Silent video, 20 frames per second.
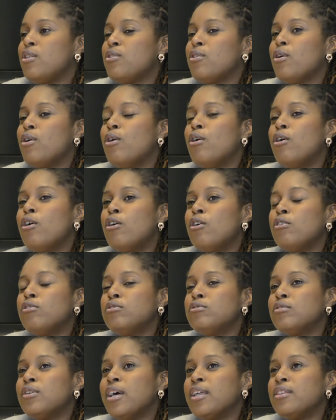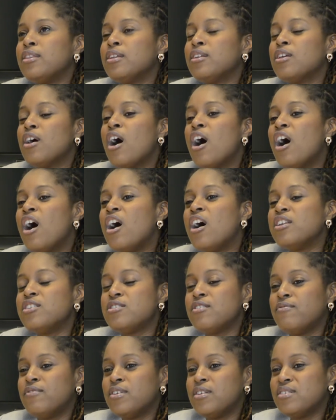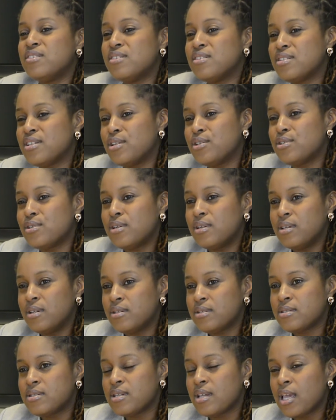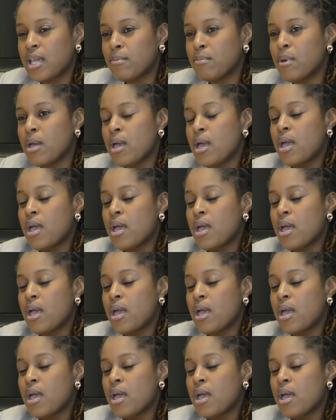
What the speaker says: I think the heart of it is essentially the same.